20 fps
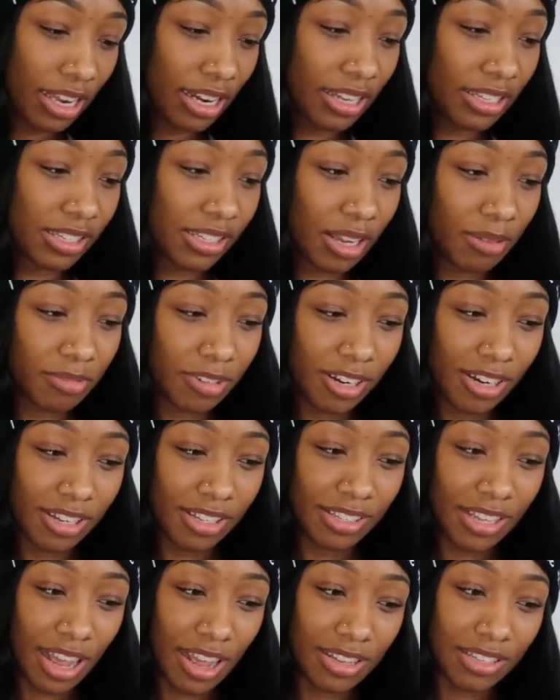An assumption
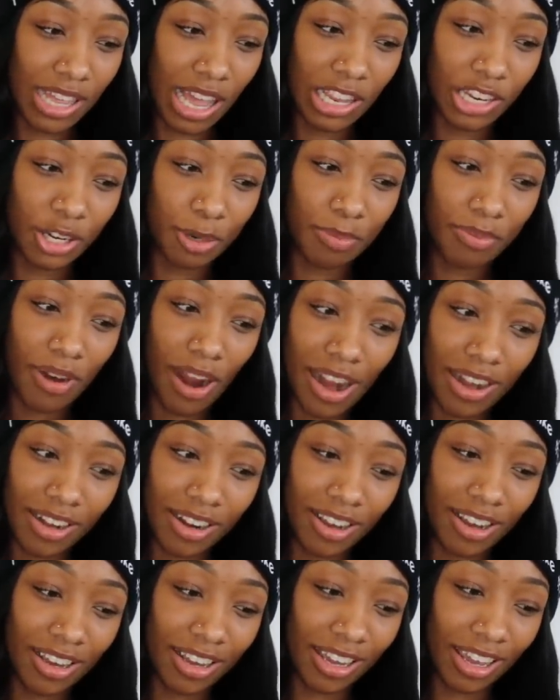that says that you're
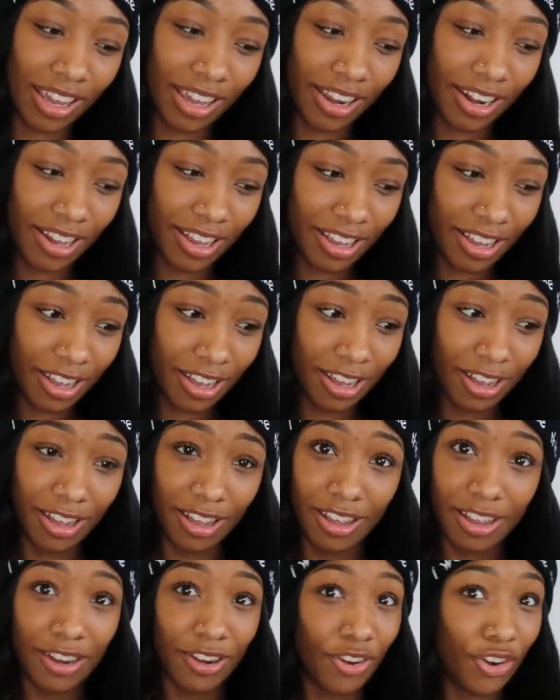pregnant again.
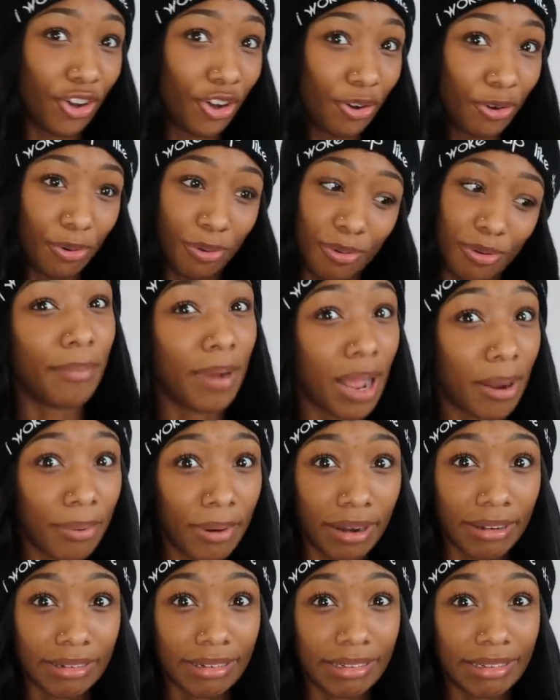Uh-huh, no, I'm not
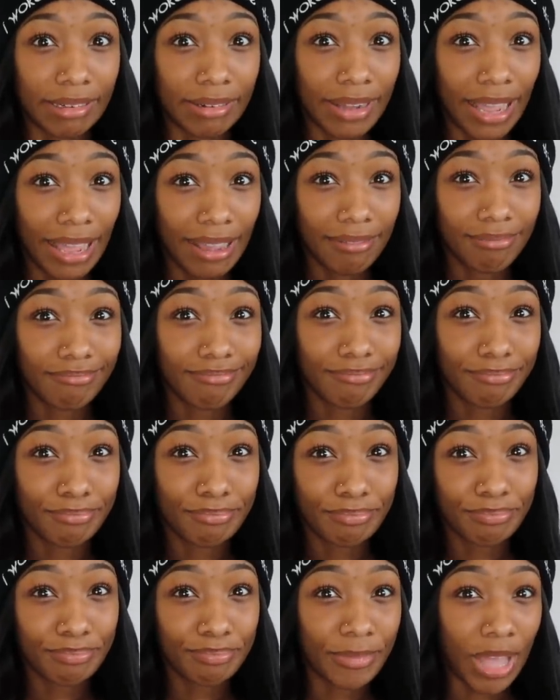pregnant, okay?
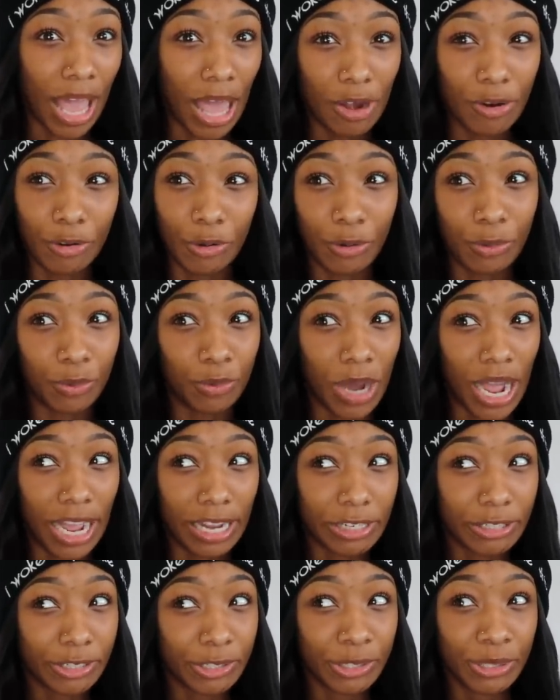I don't know
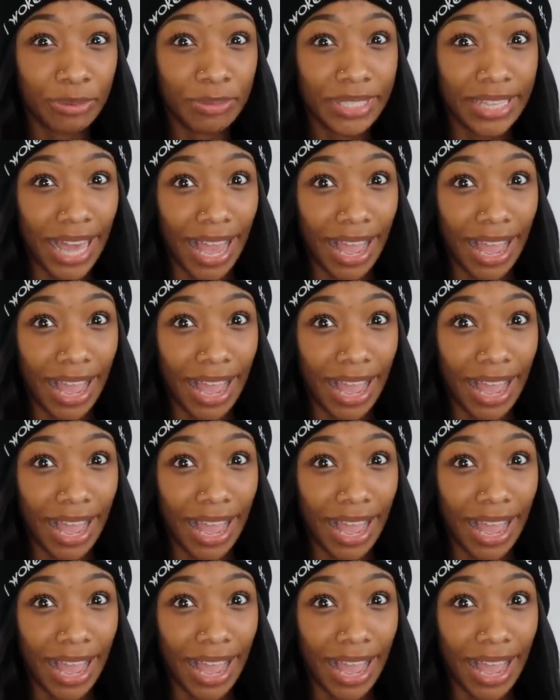why you're assuming